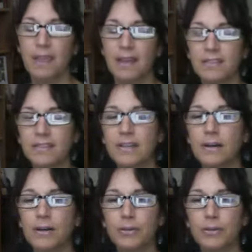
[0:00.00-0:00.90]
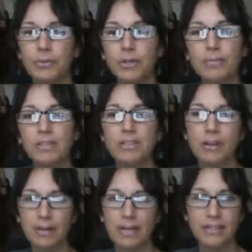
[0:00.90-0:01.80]
So your room is
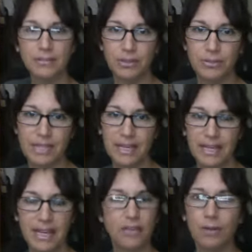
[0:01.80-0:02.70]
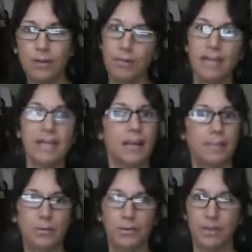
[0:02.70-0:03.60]
already diffusing and you already come
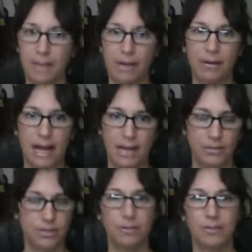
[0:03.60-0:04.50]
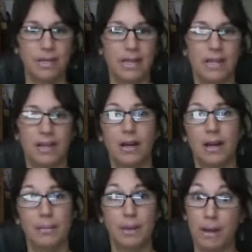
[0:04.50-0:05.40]
in with a better attitude
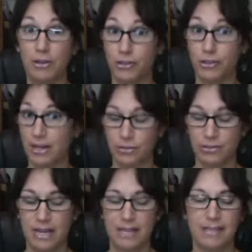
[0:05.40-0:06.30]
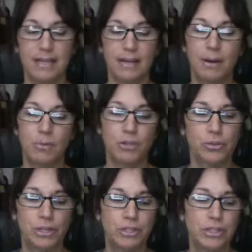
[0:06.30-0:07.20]
about your exercising and about what you're
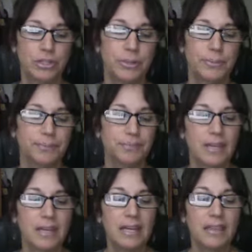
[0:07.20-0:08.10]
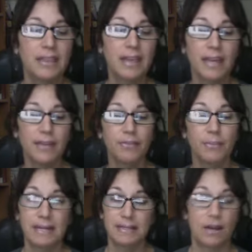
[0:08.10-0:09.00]
going to do. Then for
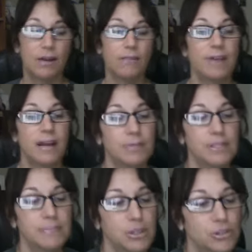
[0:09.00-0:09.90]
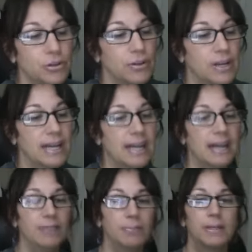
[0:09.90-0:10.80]
myself, I always make sure that I
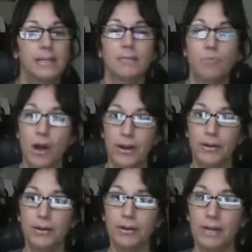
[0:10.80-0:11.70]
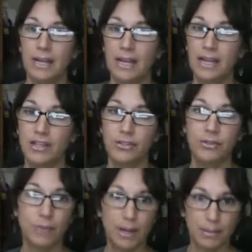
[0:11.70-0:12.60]
have plenty of water, and you
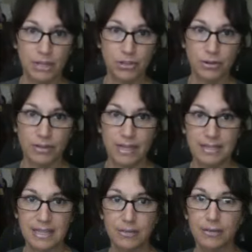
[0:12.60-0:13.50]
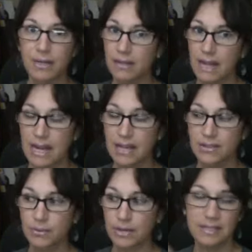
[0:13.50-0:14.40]
do want to make sure that it's either in glass
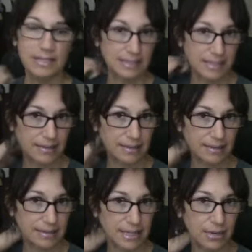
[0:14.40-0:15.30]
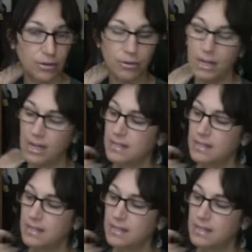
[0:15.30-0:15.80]
or it is in stainless steel.